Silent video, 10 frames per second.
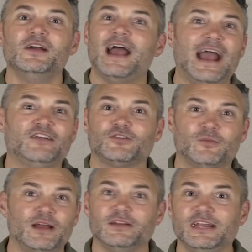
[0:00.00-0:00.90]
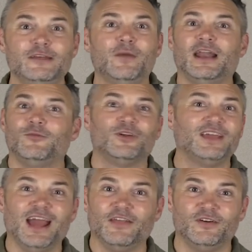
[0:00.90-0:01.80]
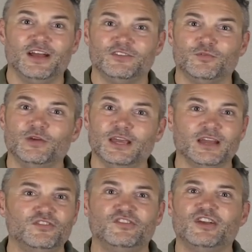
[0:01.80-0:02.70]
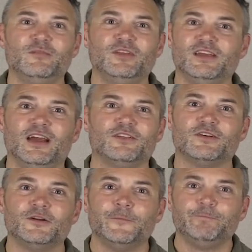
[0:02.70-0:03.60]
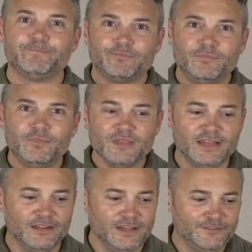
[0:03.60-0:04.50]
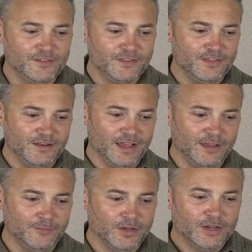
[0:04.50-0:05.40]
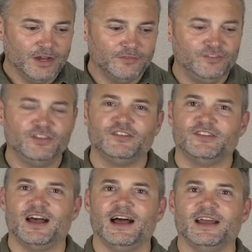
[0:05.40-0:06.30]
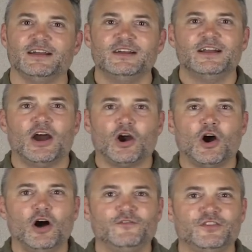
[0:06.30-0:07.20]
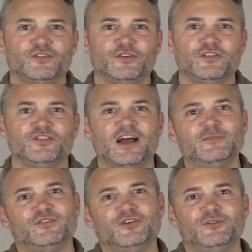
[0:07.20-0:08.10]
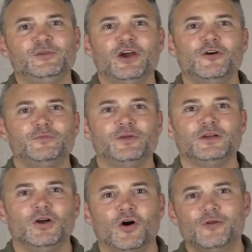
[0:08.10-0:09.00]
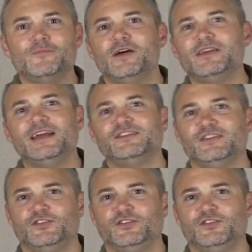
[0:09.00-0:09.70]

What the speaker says: ask around, anybody want to gather next week, and just come together and lift the name of Jesus high. Now, our office during this time is going to be open on Mondays and